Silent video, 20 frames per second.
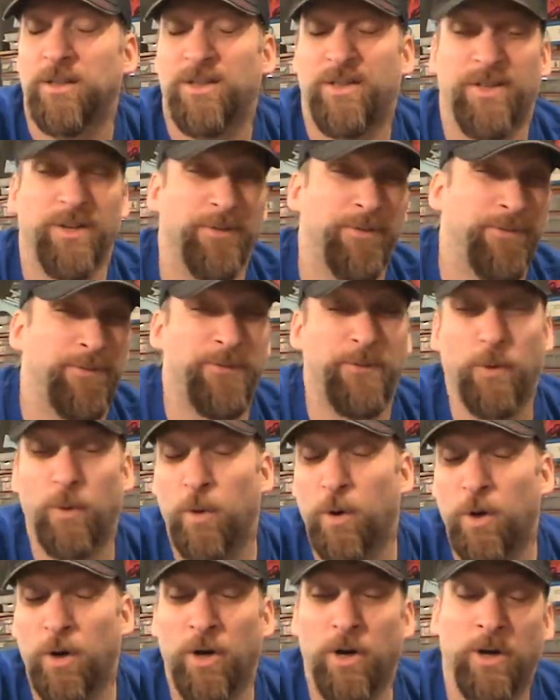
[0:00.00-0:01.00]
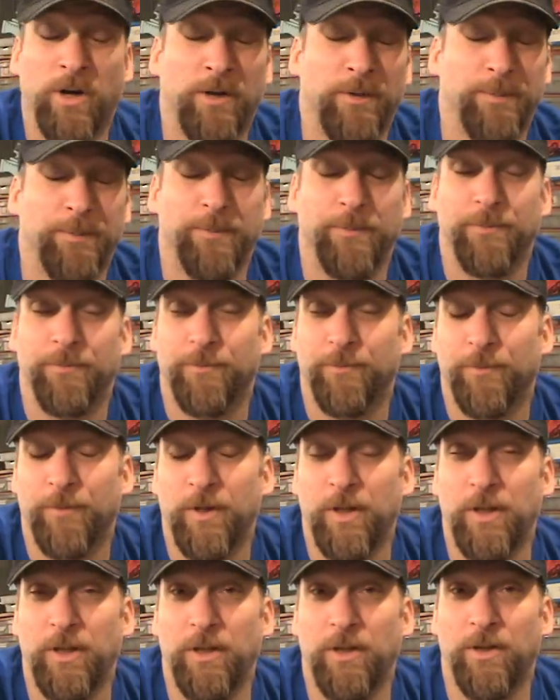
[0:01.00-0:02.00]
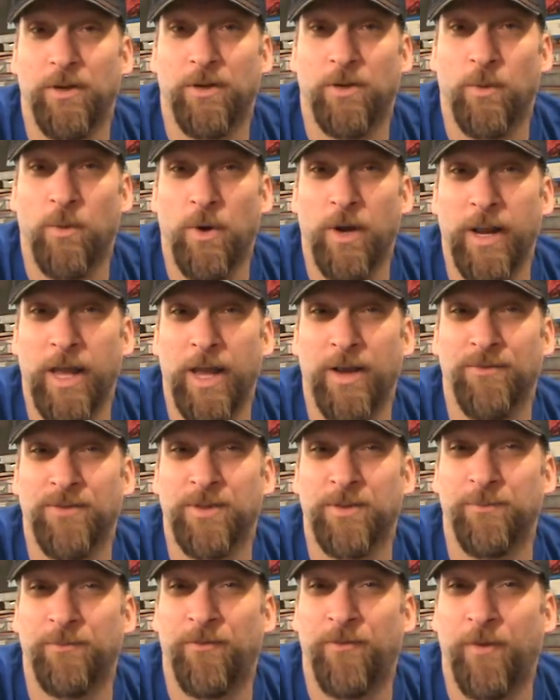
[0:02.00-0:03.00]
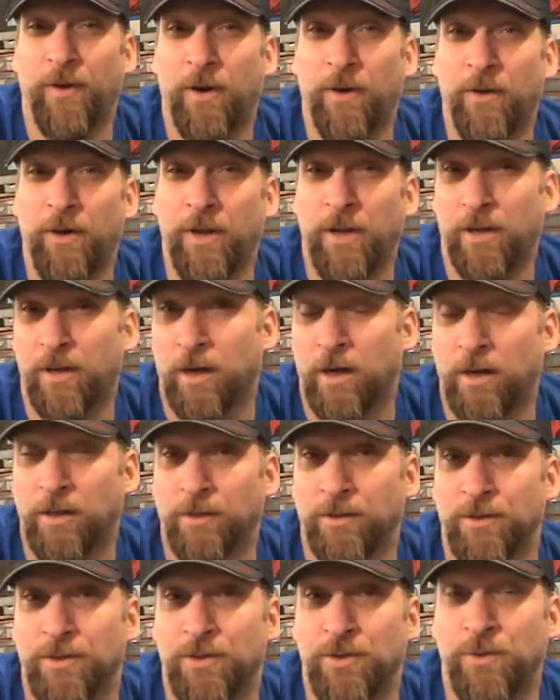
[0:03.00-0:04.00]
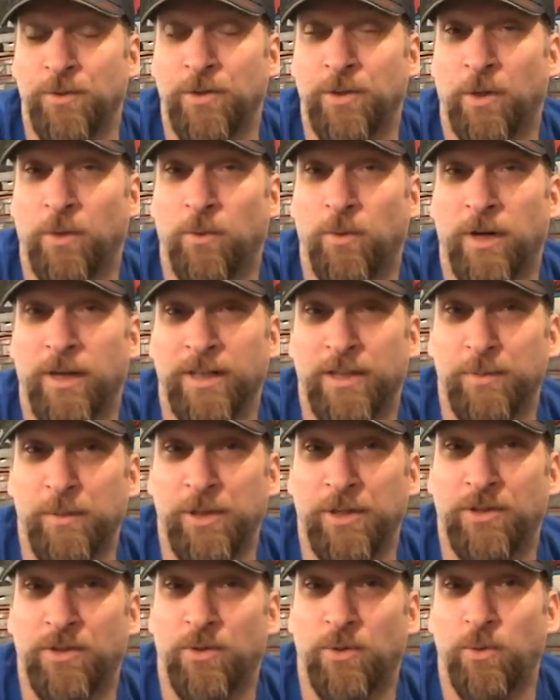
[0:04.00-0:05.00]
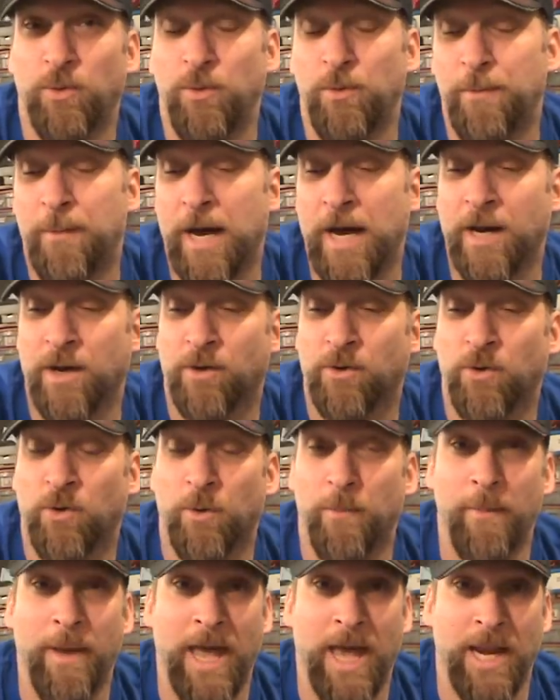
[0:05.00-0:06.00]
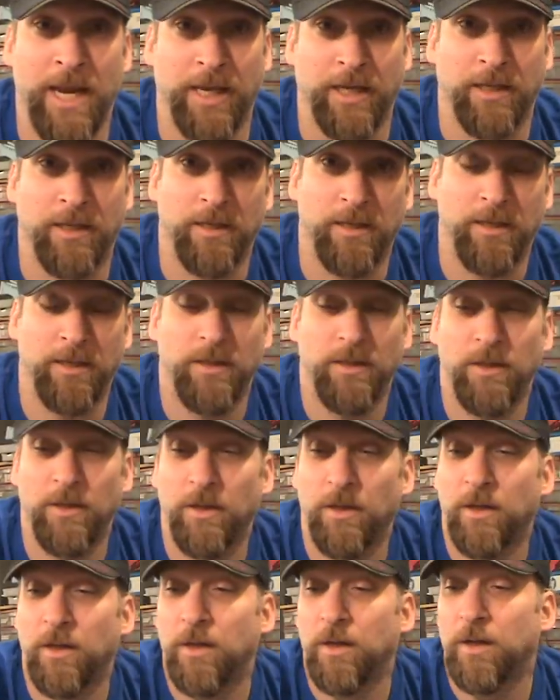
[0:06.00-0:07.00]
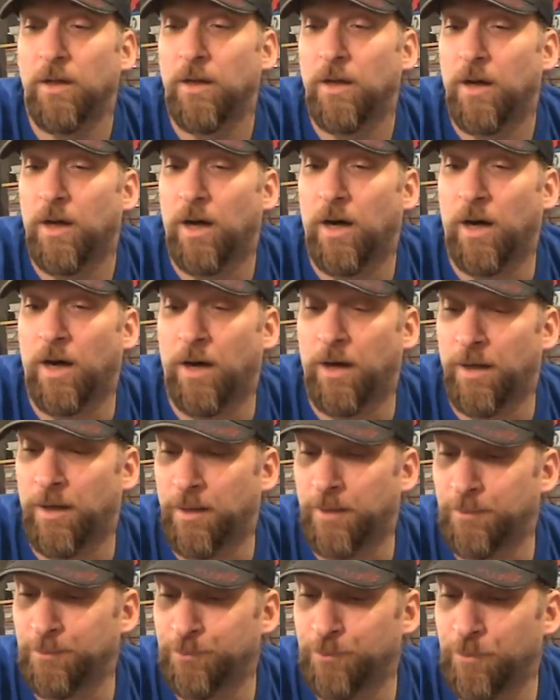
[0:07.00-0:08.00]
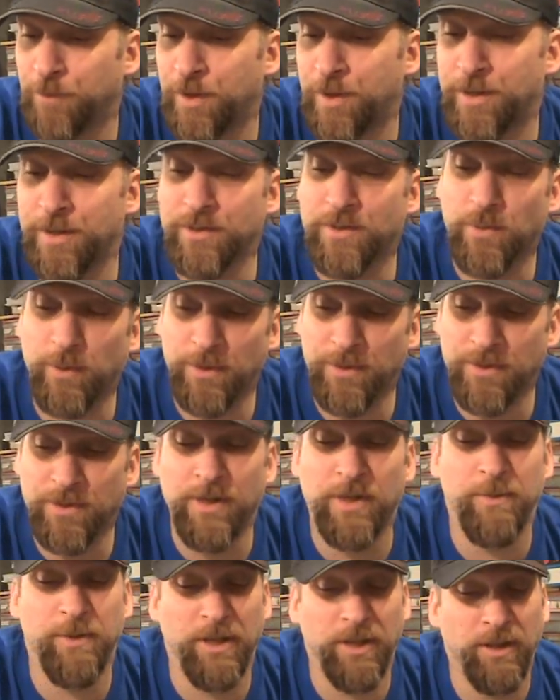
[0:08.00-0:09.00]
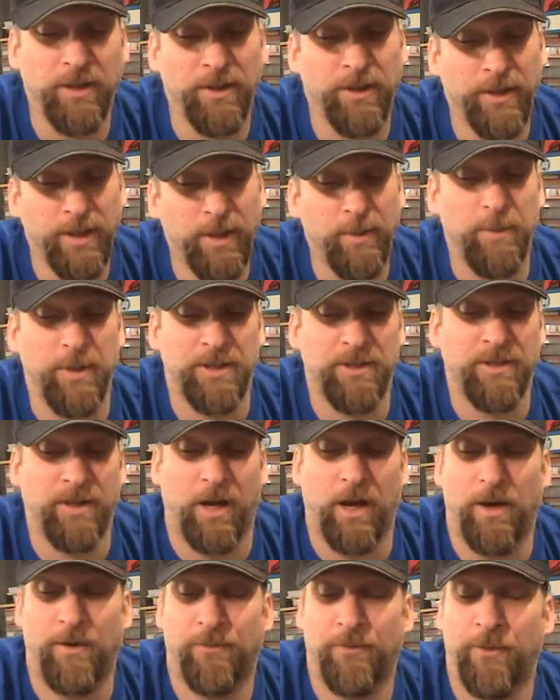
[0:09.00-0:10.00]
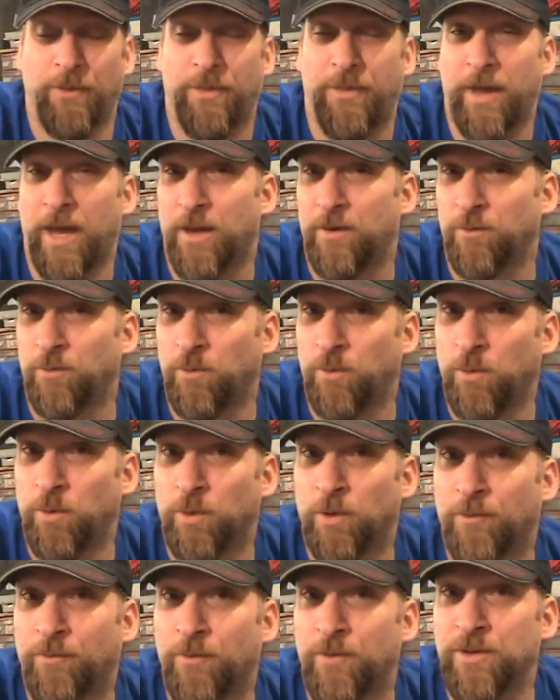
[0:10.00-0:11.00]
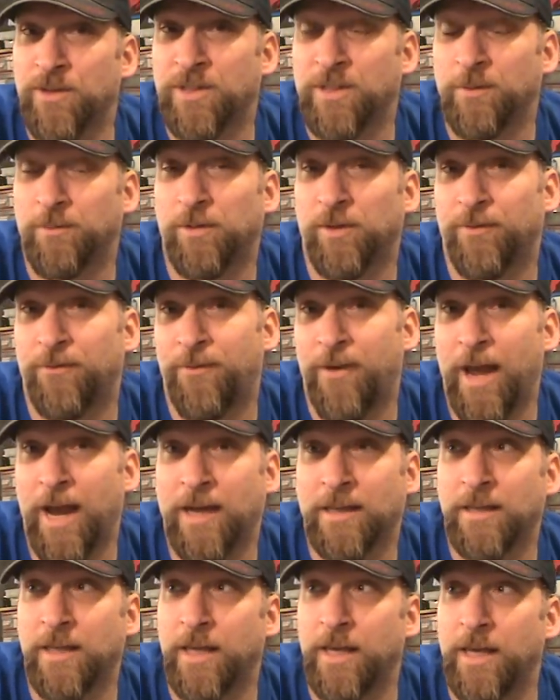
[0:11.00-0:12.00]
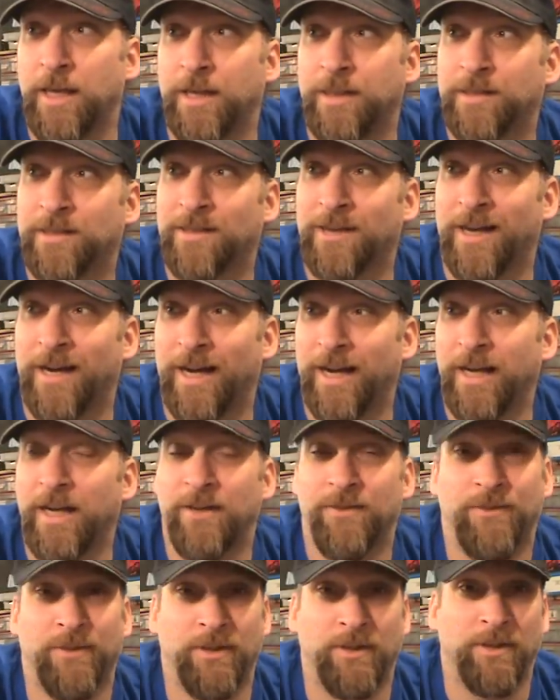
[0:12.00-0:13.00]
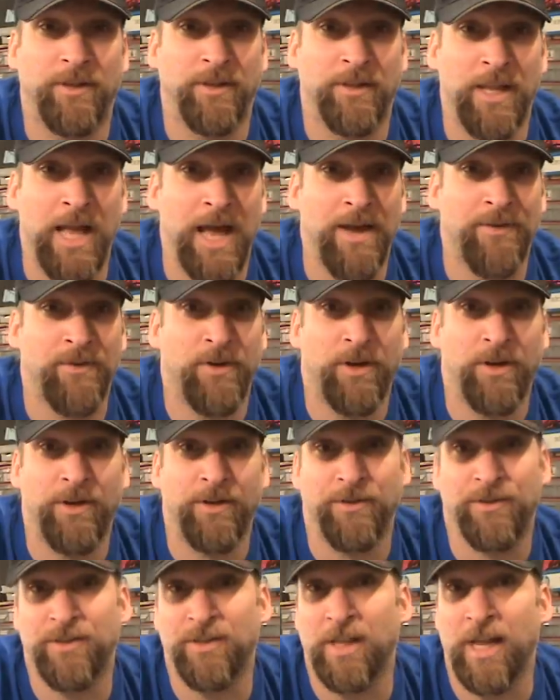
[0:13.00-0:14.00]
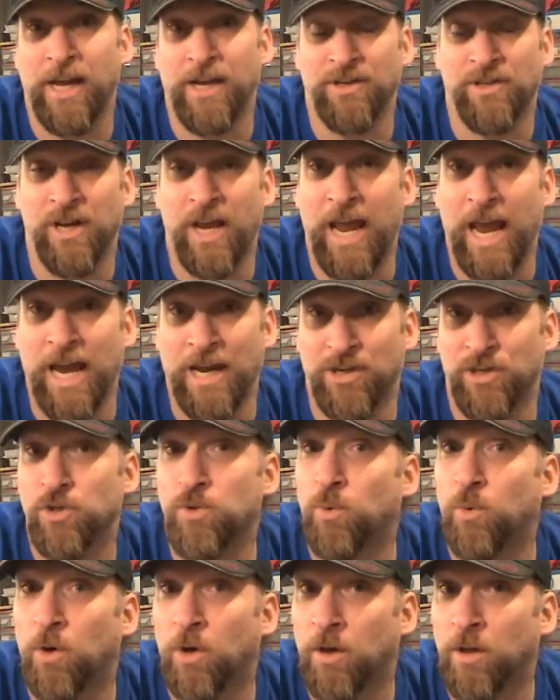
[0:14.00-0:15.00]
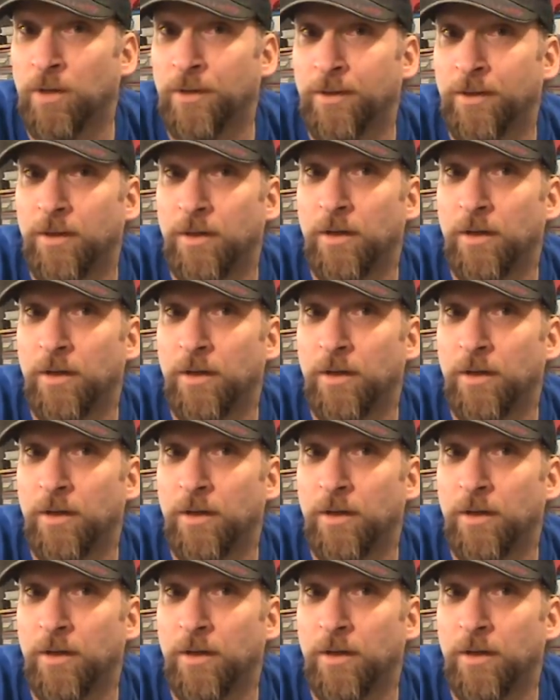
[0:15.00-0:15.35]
to 4. You're going to want to have some varying colors. You don't want it to be too monochromatic. This one's going to be a little bit tough with that rule for the simple fact that it's kind of a lava/ash world.